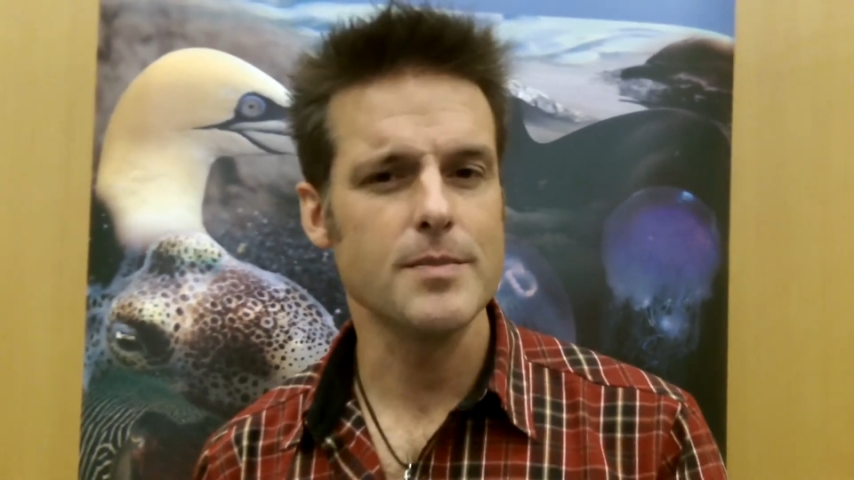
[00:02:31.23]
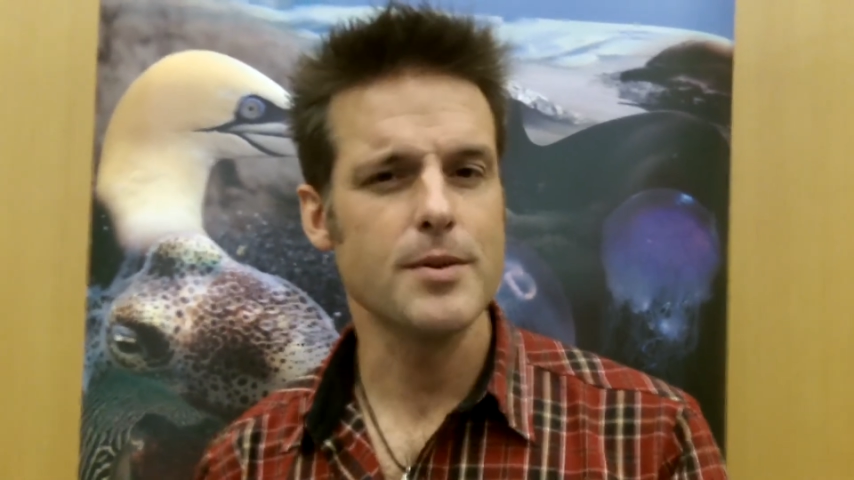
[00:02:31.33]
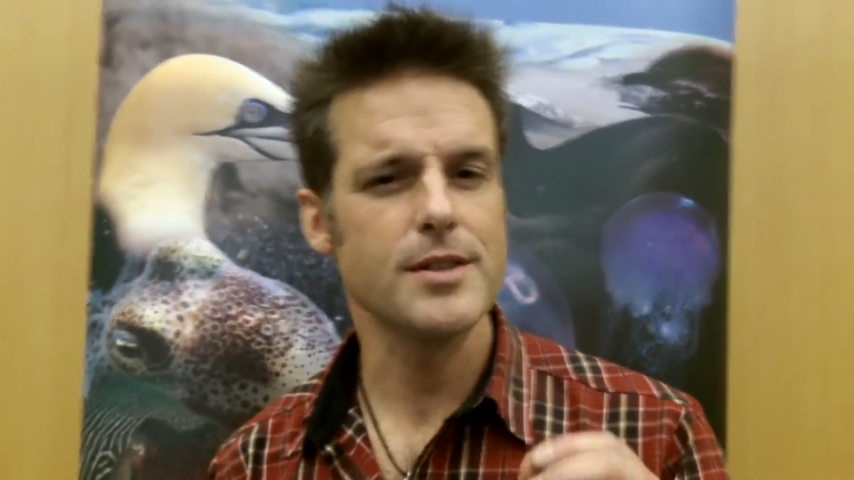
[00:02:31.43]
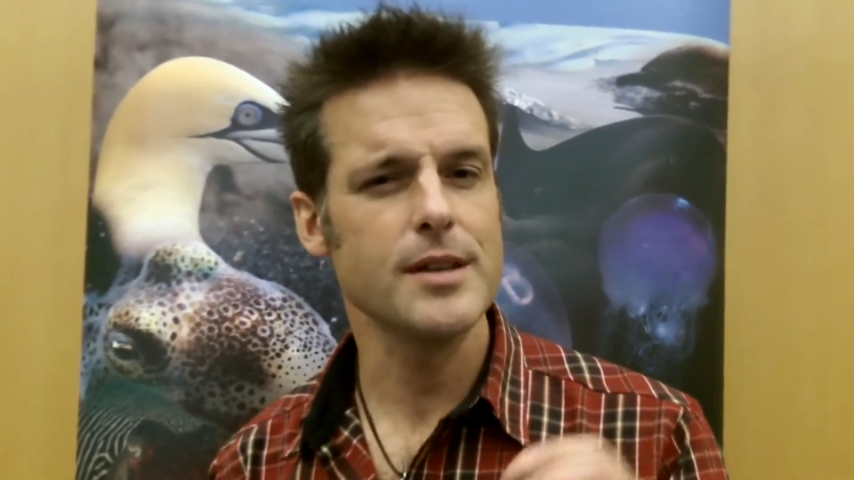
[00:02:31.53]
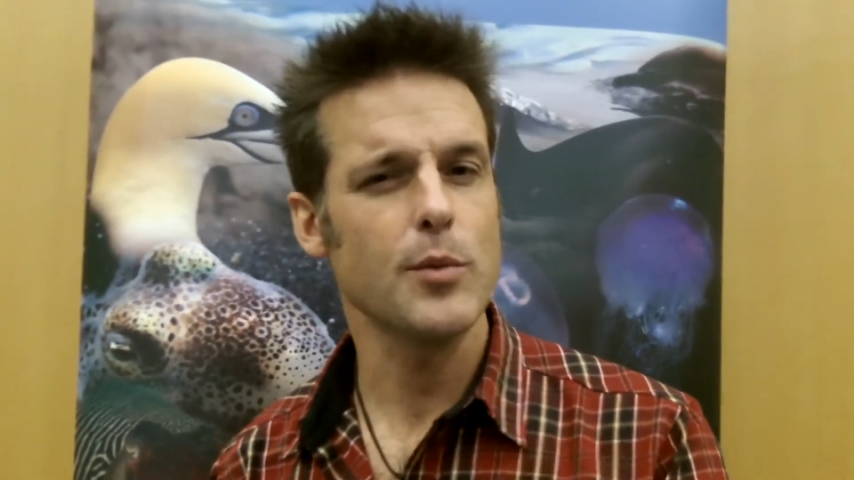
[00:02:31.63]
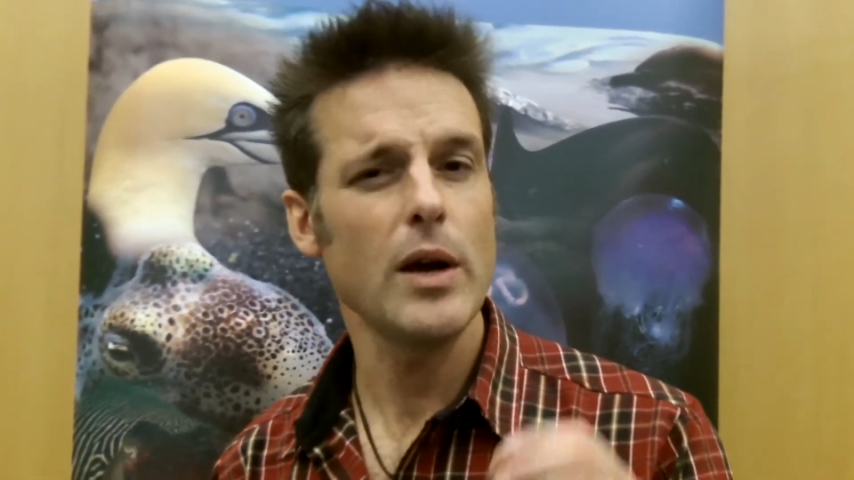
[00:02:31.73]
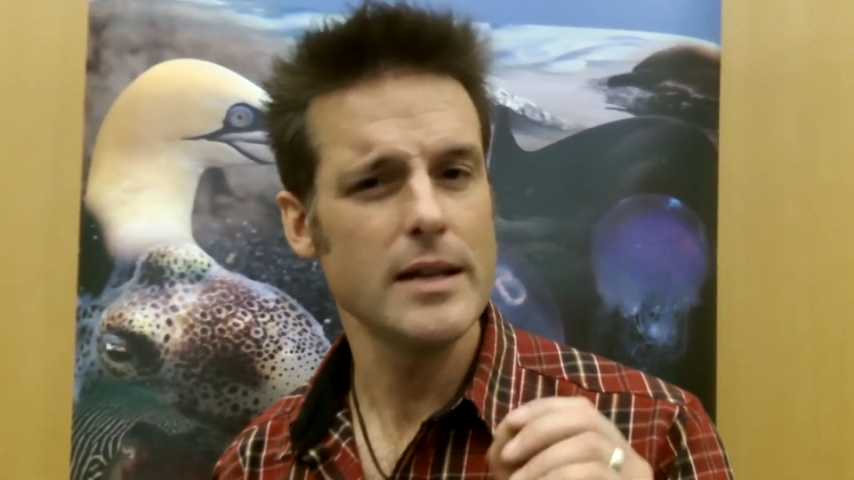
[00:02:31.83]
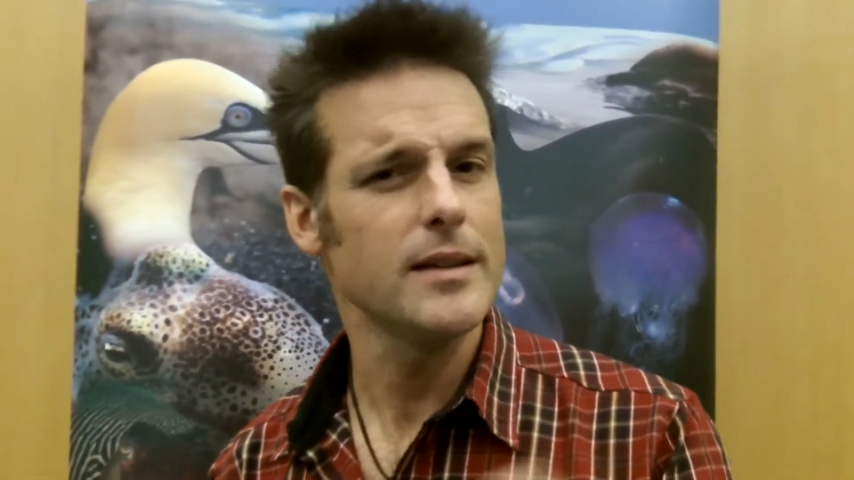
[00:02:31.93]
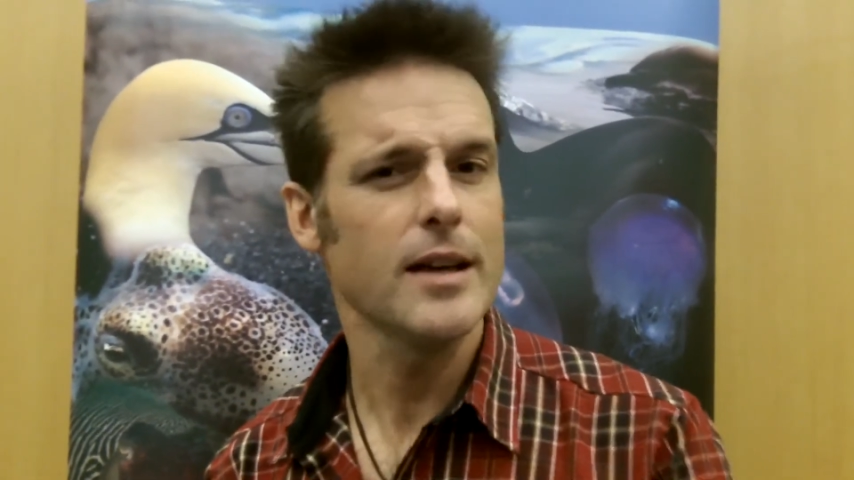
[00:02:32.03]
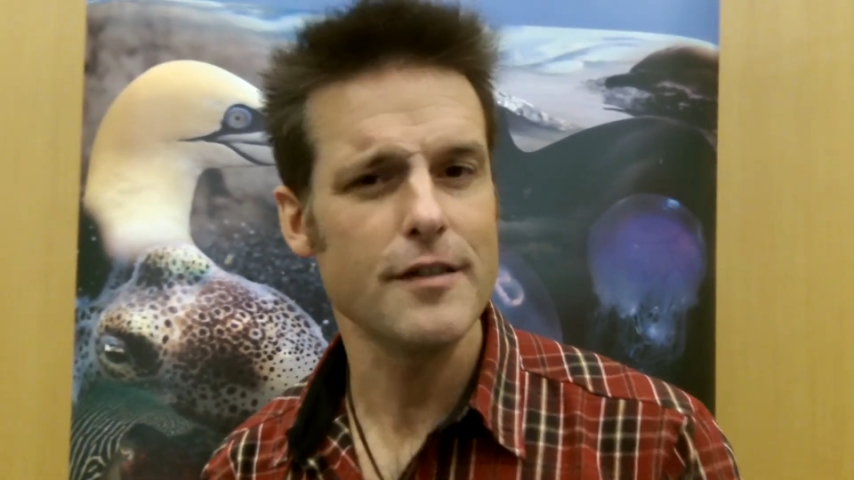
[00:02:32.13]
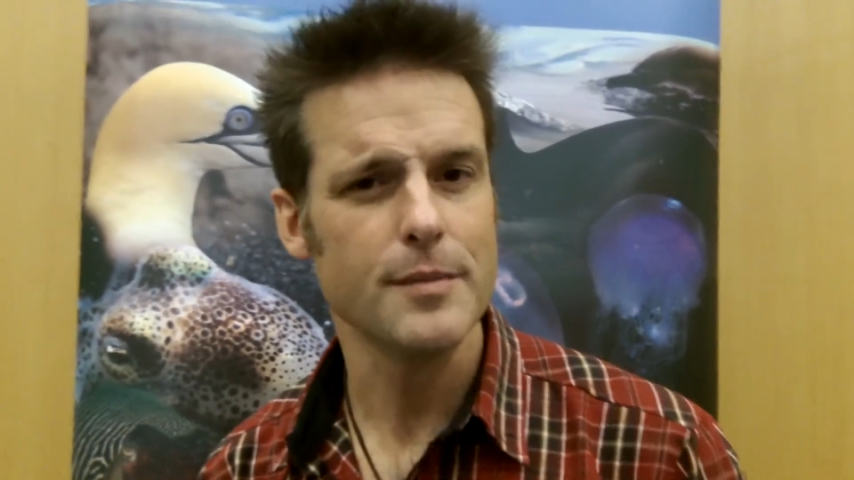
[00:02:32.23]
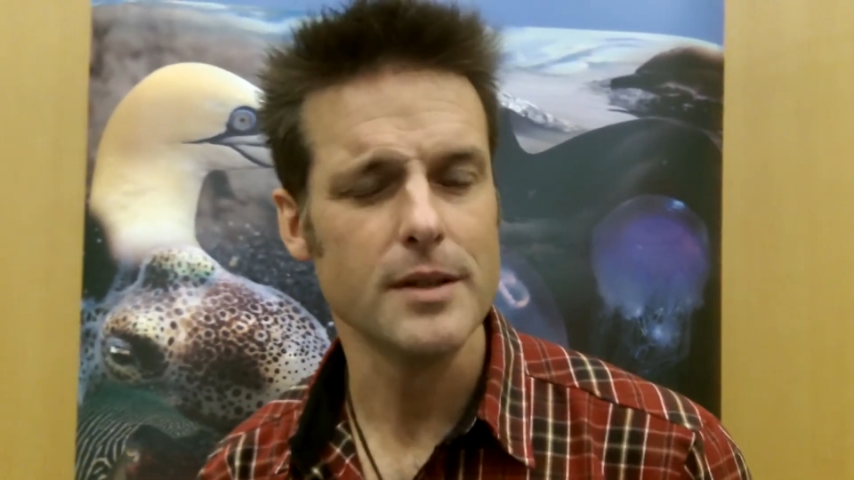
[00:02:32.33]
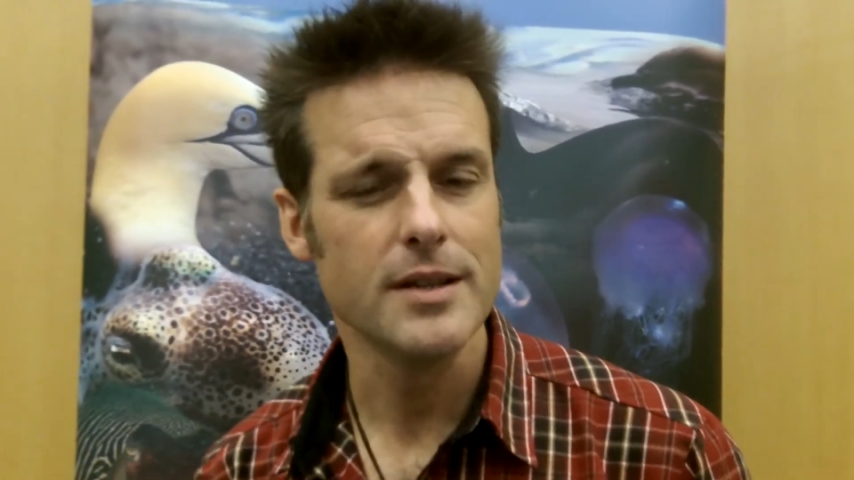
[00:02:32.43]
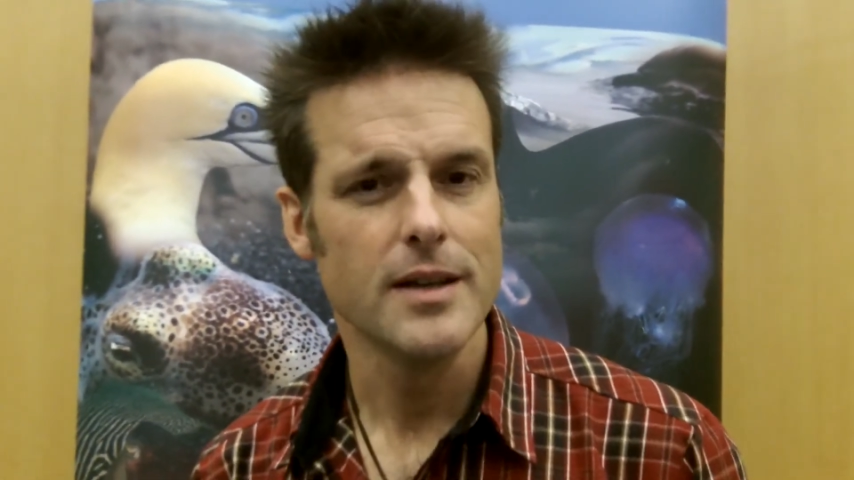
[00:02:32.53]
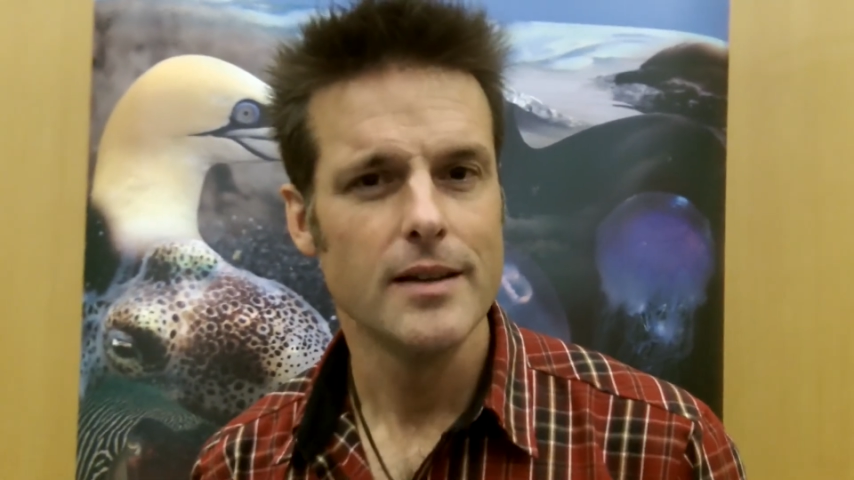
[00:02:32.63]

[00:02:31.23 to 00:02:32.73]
persuade the government